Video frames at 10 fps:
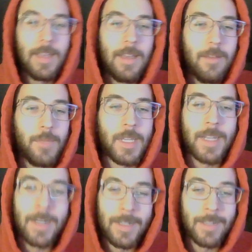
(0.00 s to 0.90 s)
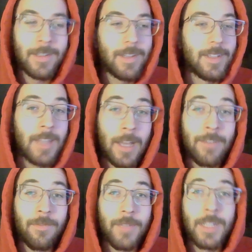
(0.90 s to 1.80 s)
because life
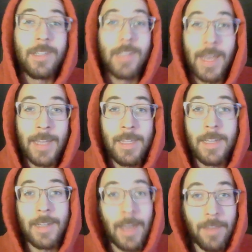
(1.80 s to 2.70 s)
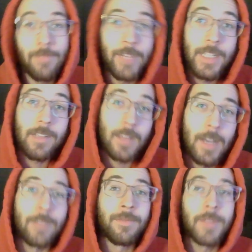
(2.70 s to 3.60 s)
feeds death and death feeds
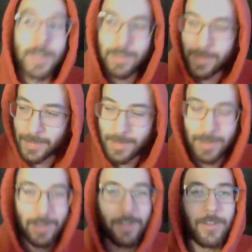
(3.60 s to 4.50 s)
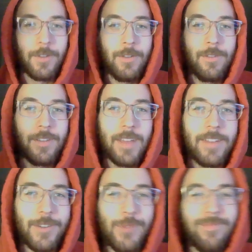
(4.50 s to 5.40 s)
life, and it's a cyclical
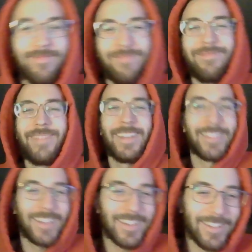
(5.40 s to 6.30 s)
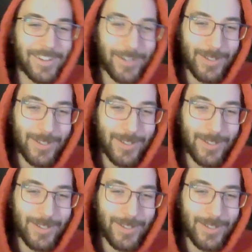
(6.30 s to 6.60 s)
cycle. It's cyclical.